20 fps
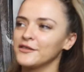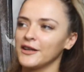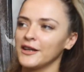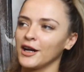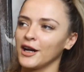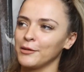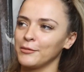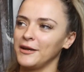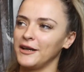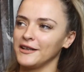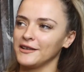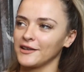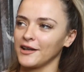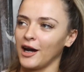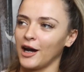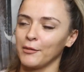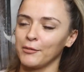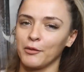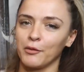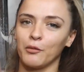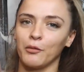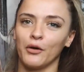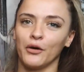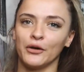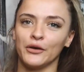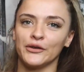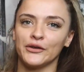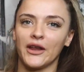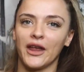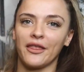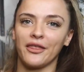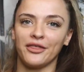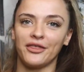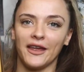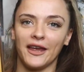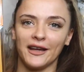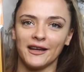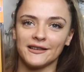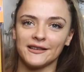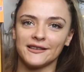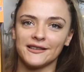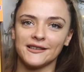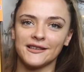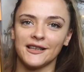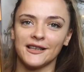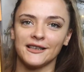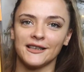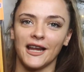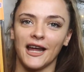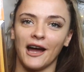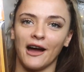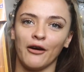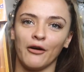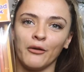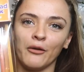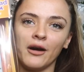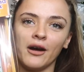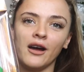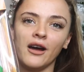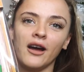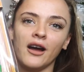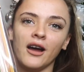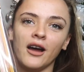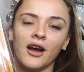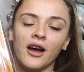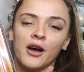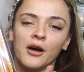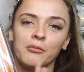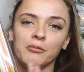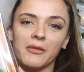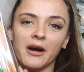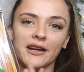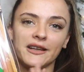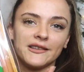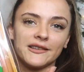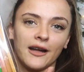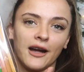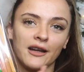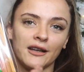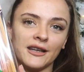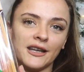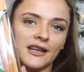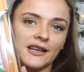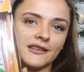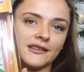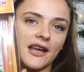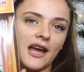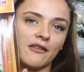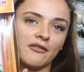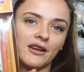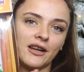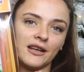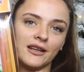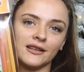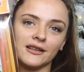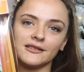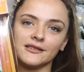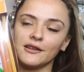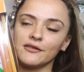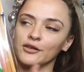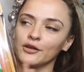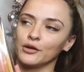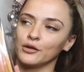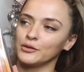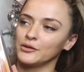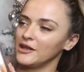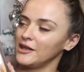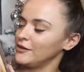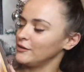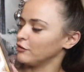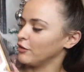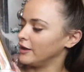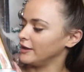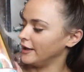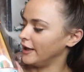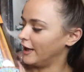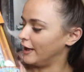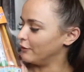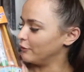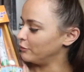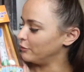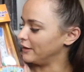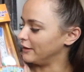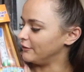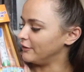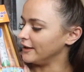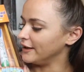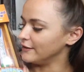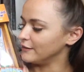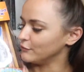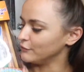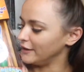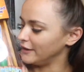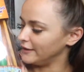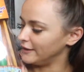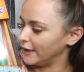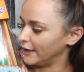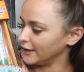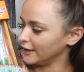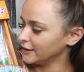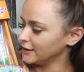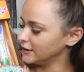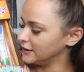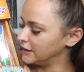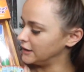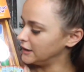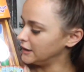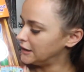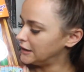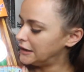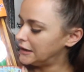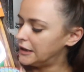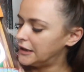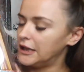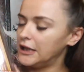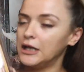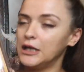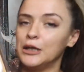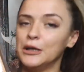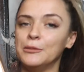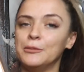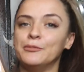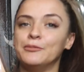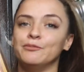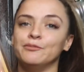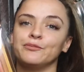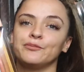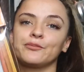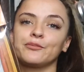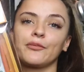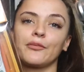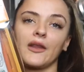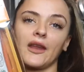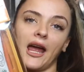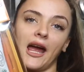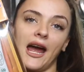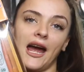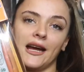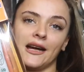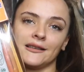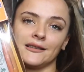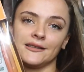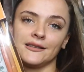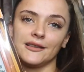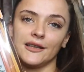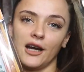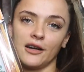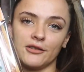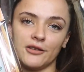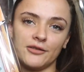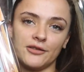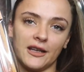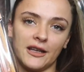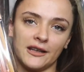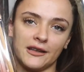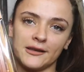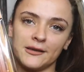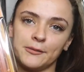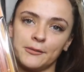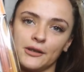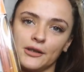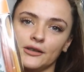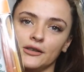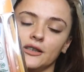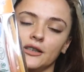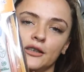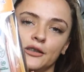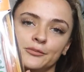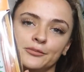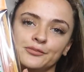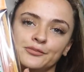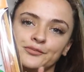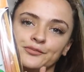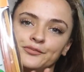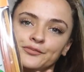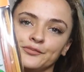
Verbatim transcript: thing I picked up was this. Now, my son is having difficulties right now with his reading um, and other things, but um,